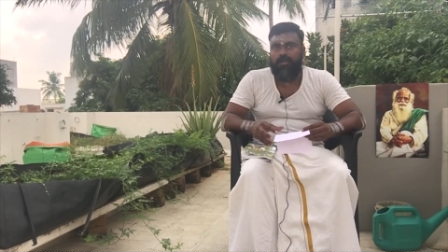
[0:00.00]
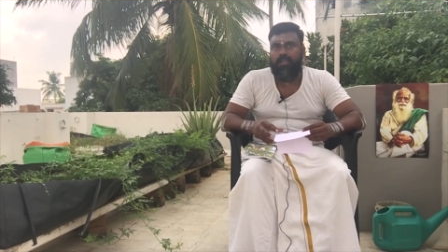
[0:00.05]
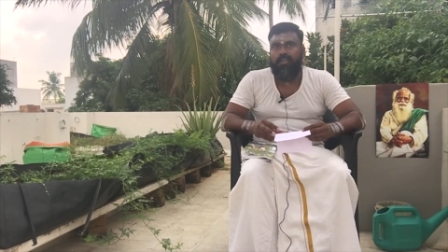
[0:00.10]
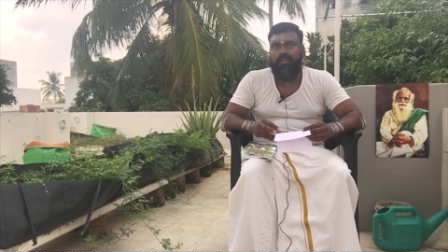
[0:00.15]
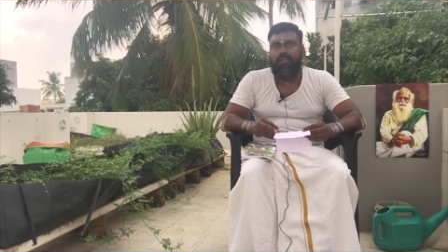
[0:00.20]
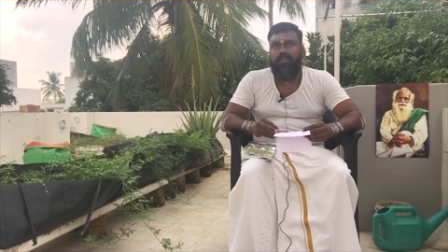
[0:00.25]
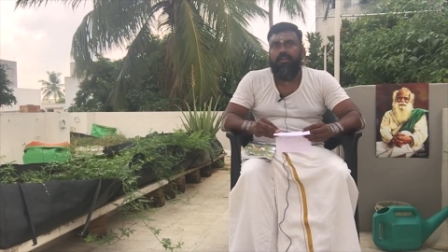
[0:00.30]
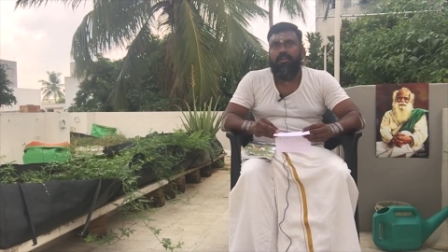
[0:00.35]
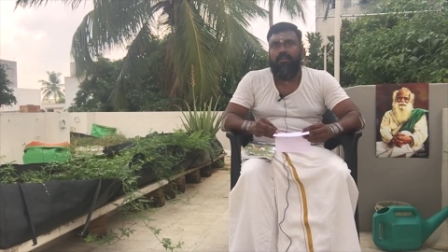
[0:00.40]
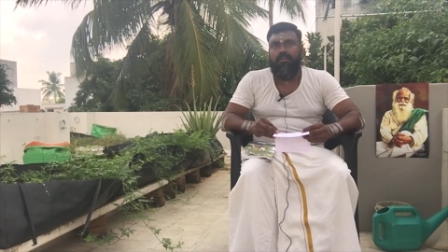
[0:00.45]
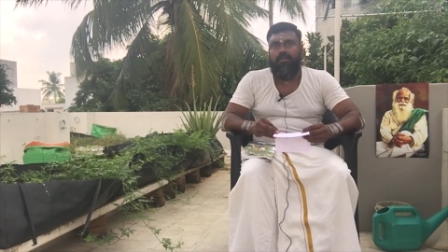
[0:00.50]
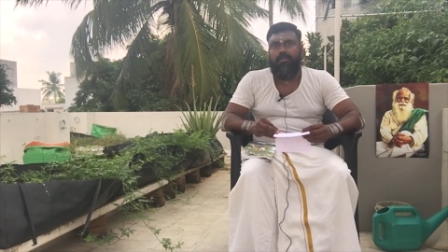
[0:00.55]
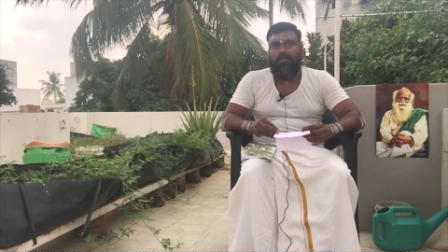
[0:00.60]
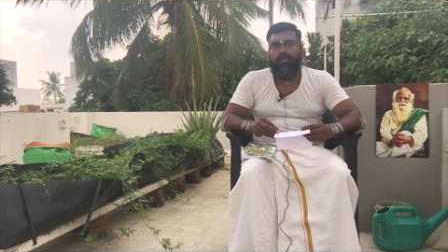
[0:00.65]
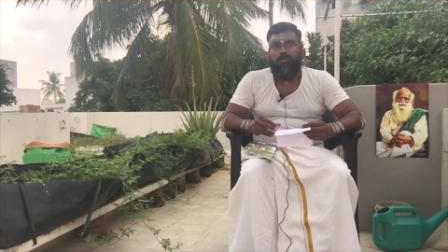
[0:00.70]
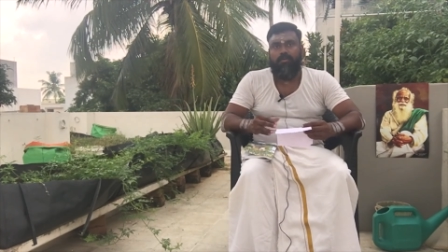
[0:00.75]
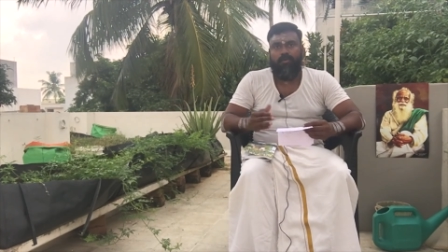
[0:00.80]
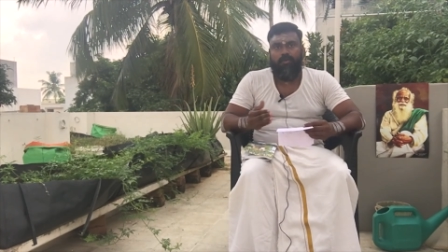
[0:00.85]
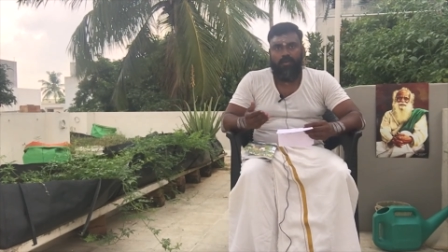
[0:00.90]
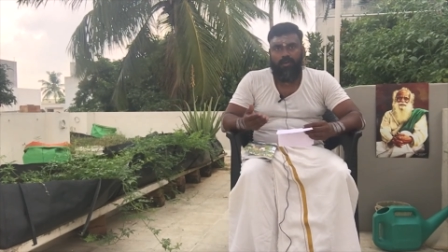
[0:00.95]
me
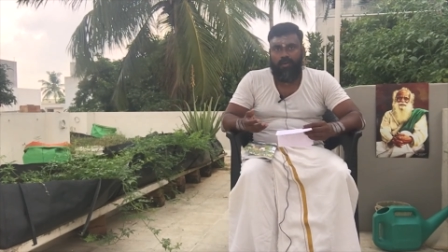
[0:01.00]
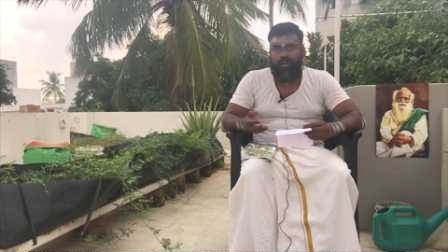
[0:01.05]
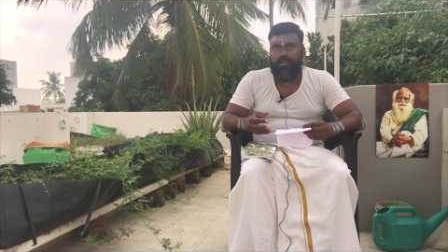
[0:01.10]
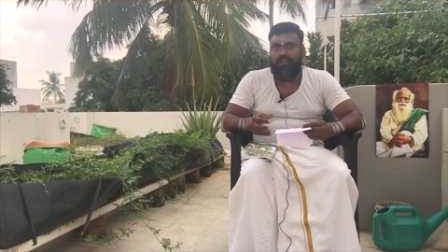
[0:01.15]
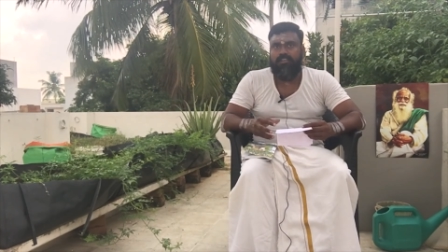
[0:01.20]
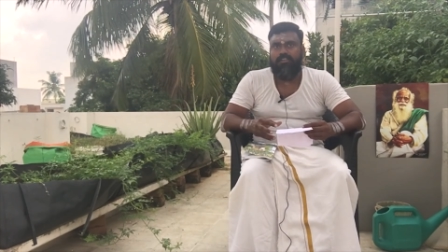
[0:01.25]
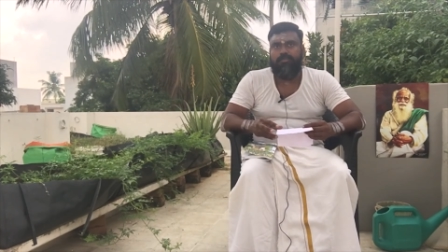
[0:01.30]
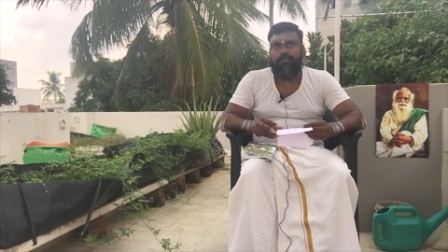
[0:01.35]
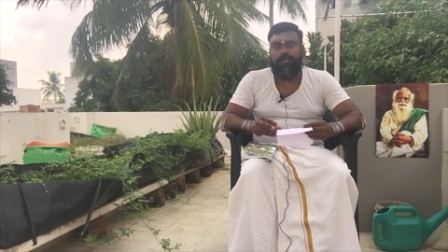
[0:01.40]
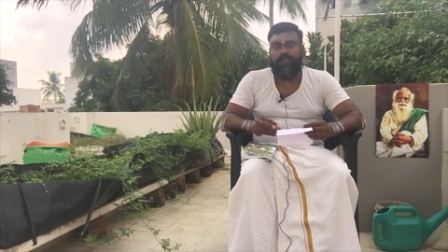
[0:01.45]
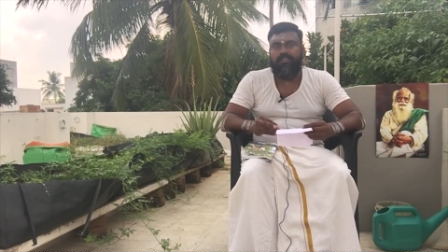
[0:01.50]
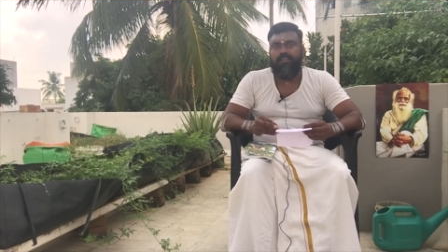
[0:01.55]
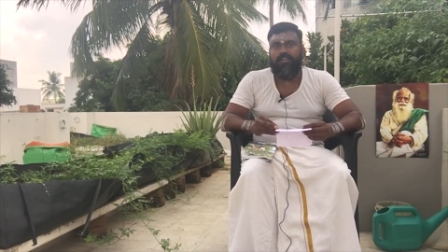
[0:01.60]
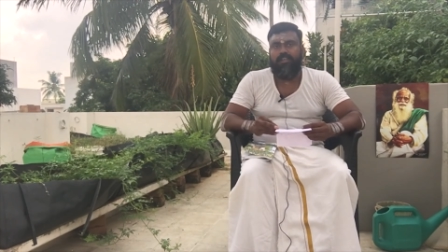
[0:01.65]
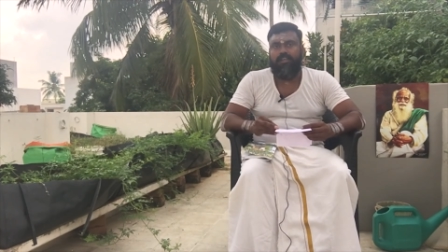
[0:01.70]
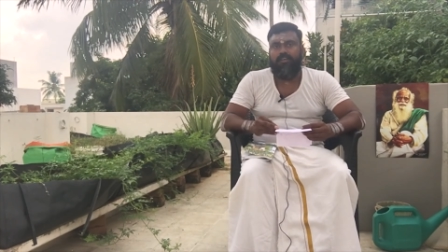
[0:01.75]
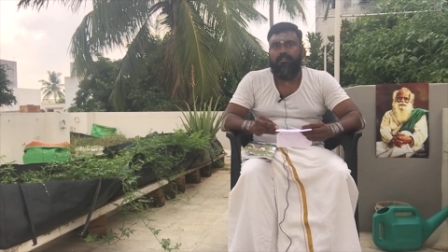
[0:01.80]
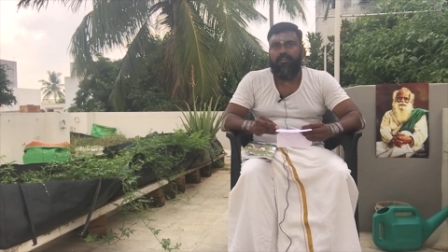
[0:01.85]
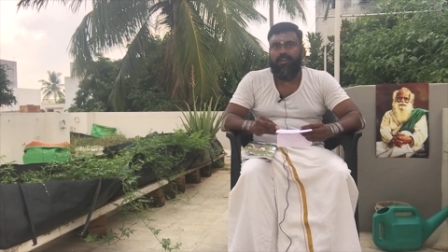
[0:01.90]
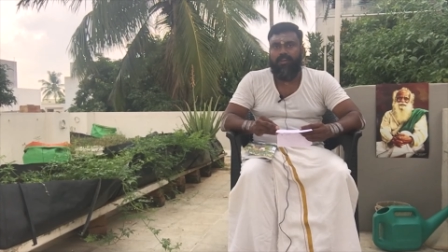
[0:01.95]
to order this
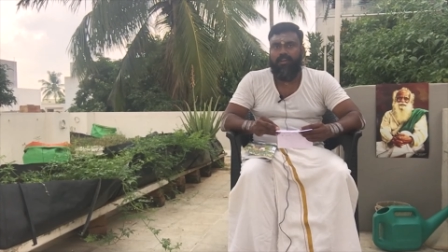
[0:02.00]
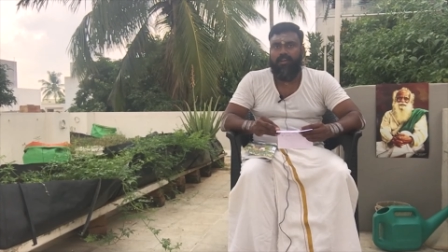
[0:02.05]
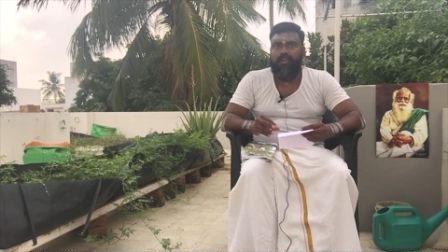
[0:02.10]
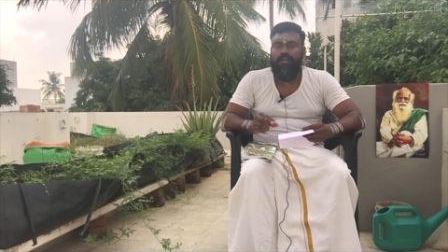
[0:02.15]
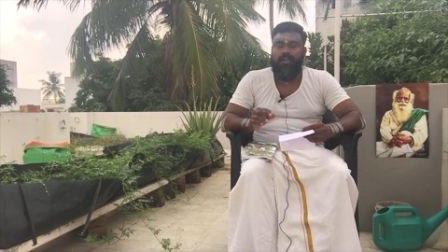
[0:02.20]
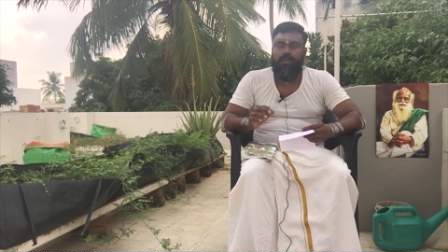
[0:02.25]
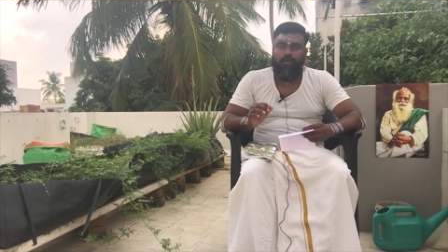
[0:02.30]
Panchakavya.